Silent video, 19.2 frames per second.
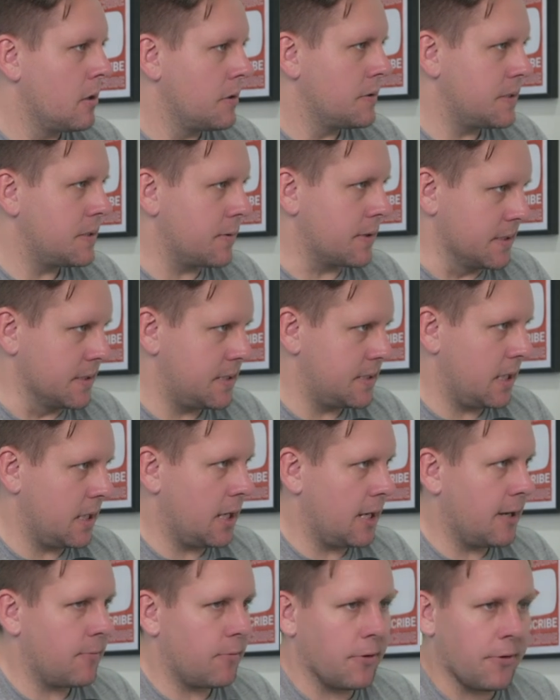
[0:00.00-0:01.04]
So we can see
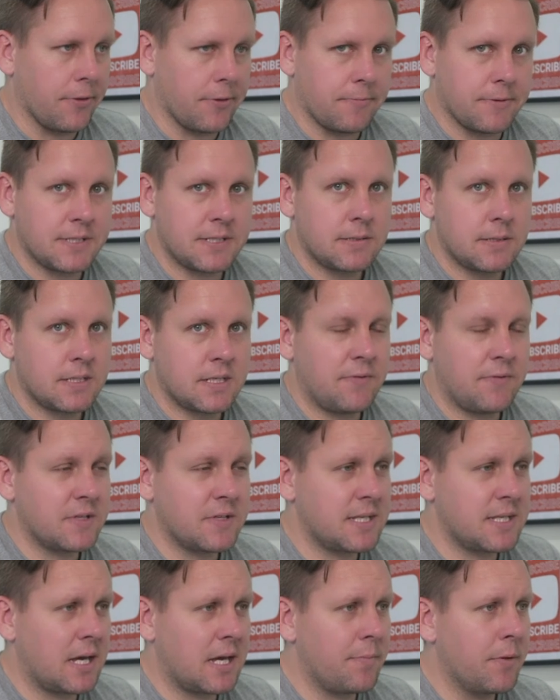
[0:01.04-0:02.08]
here we're on the receiver
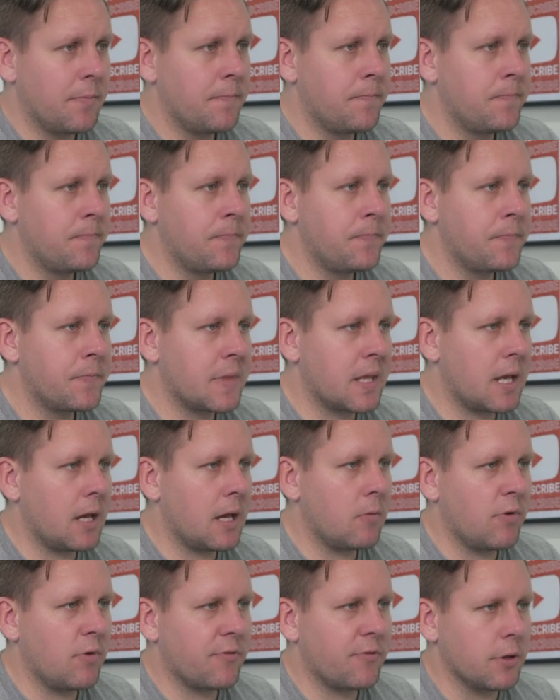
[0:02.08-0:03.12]
tab
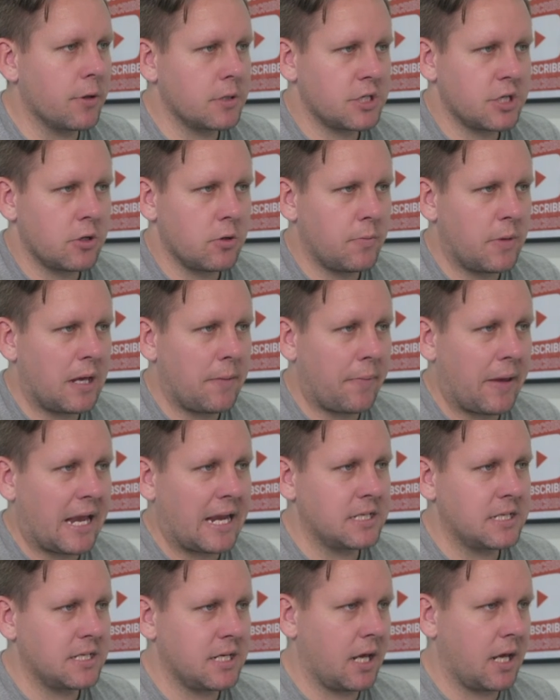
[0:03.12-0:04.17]
and we've got the channel map
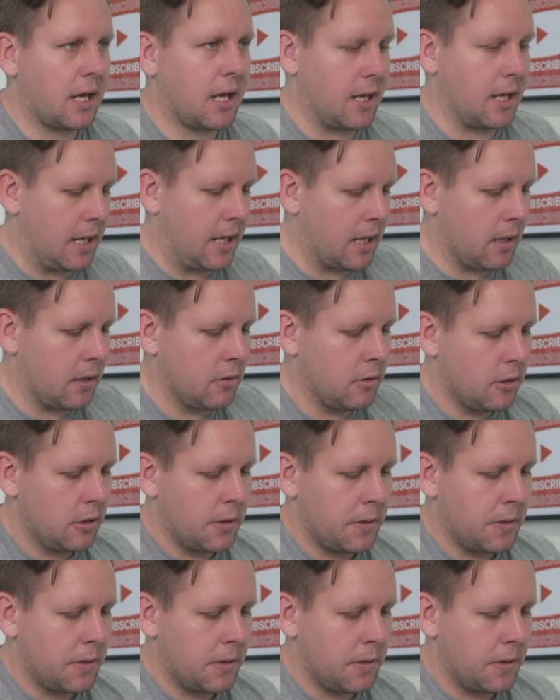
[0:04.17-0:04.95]
ATER.